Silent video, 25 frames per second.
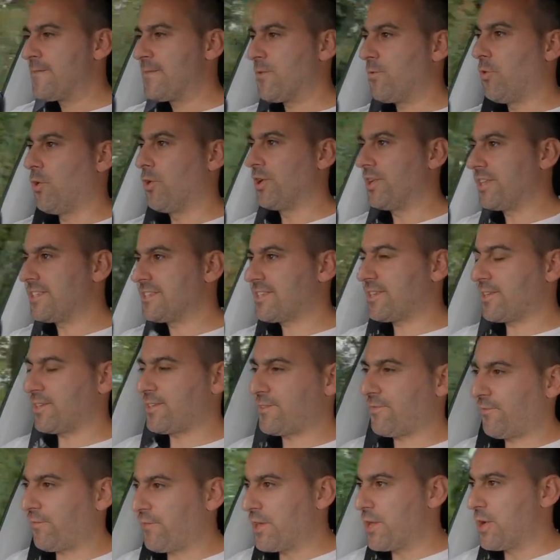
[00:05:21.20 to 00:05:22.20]
wanting to
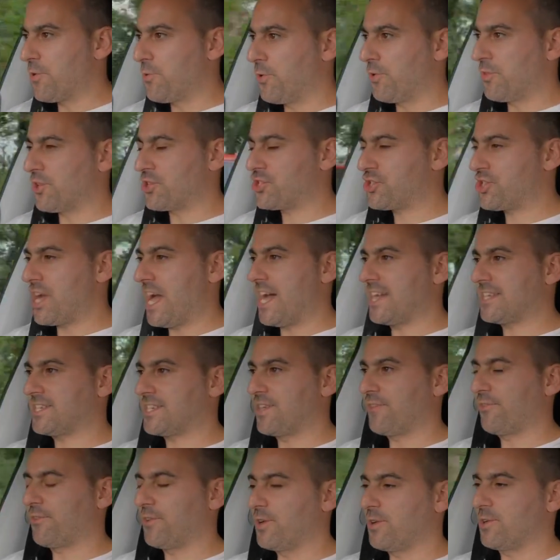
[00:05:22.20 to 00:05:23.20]
feel what the
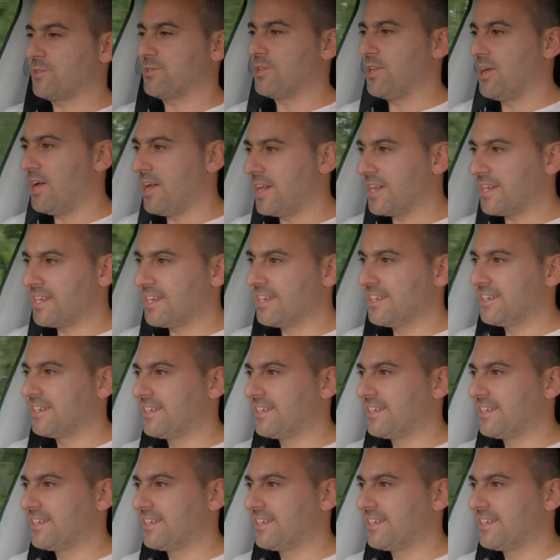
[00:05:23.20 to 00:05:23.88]
chassis feels like.